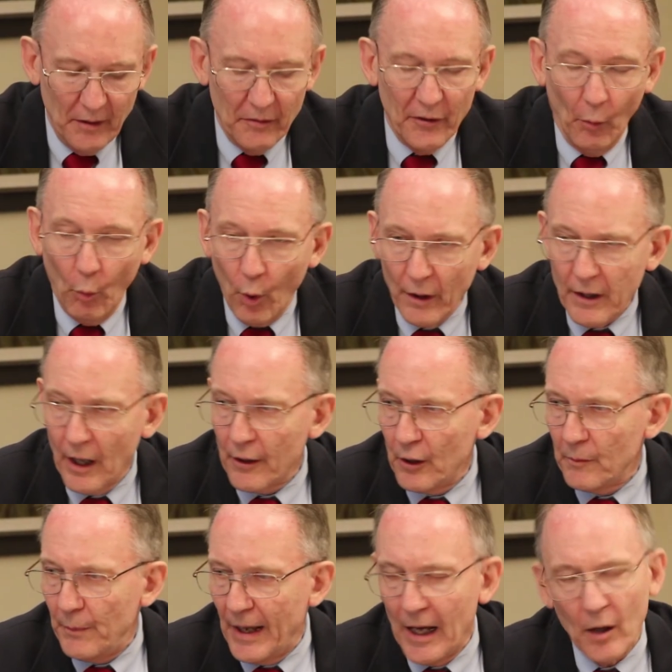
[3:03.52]
The
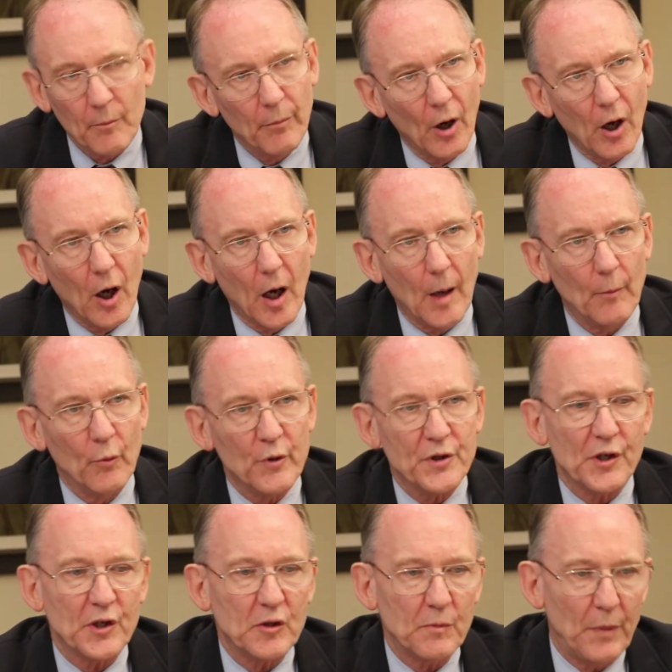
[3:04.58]
100-pound bomb
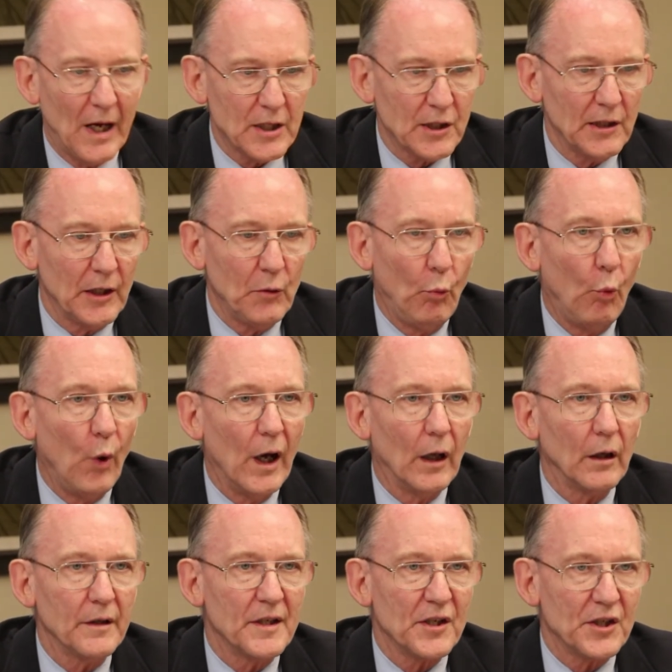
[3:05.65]
was especially
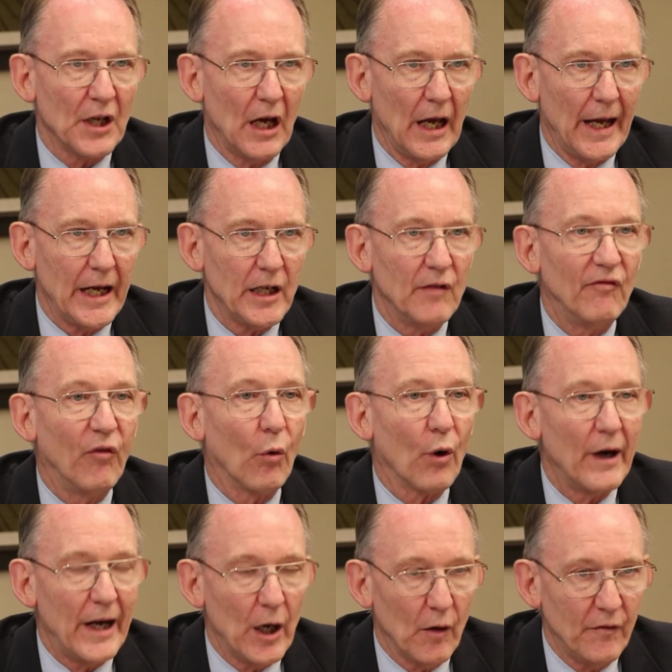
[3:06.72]
well designed
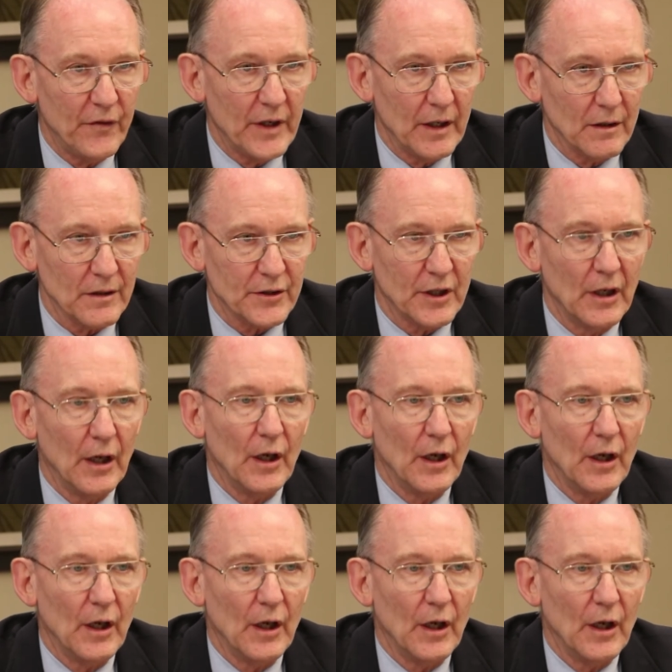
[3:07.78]
for airfields,